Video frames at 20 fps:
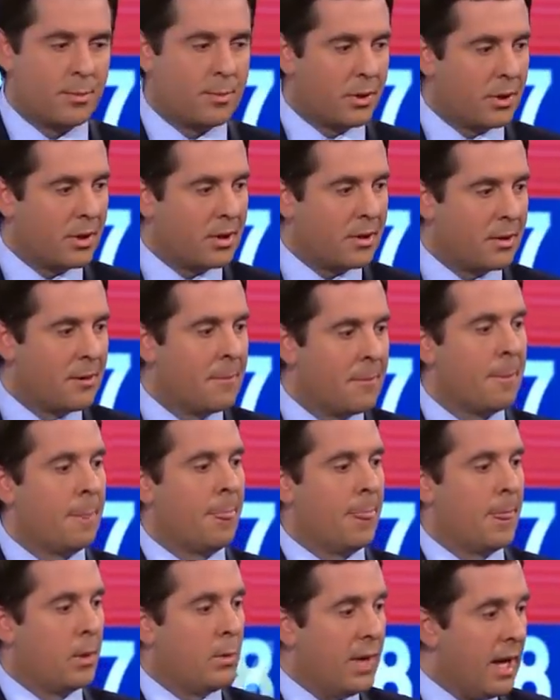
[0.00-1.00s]
Burr,
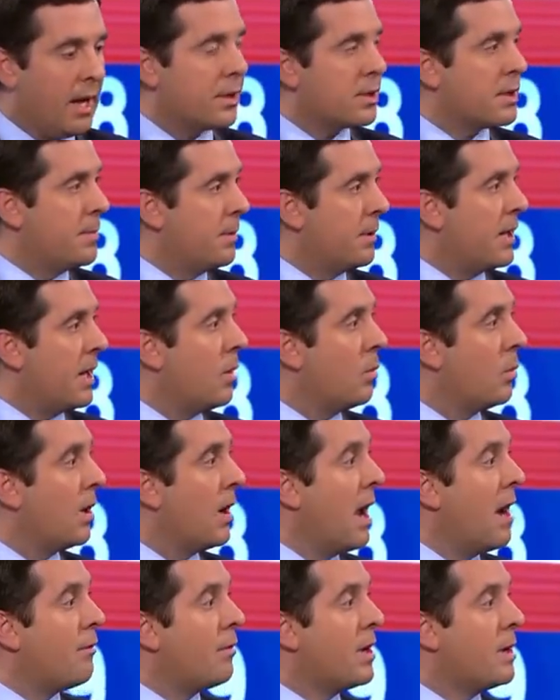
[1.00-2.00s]
we actually put out where
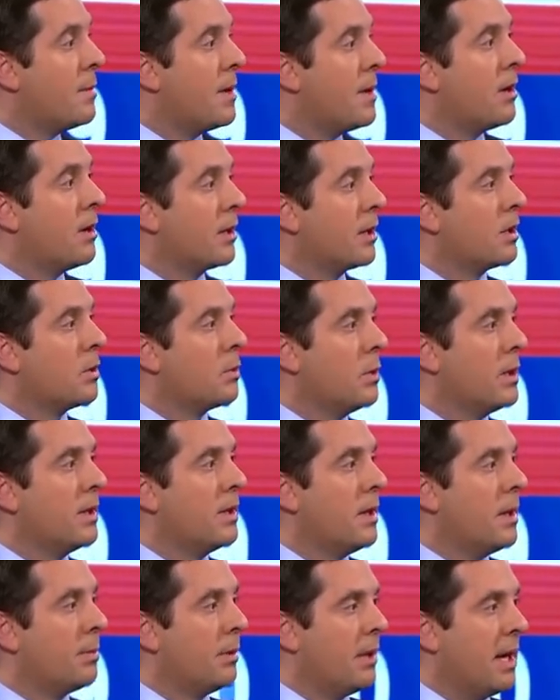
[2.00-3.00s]
every American would,
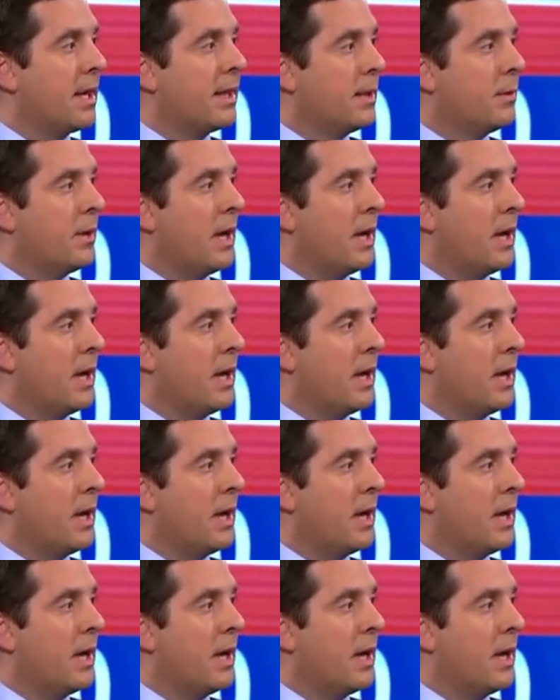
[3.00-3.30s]
a plan that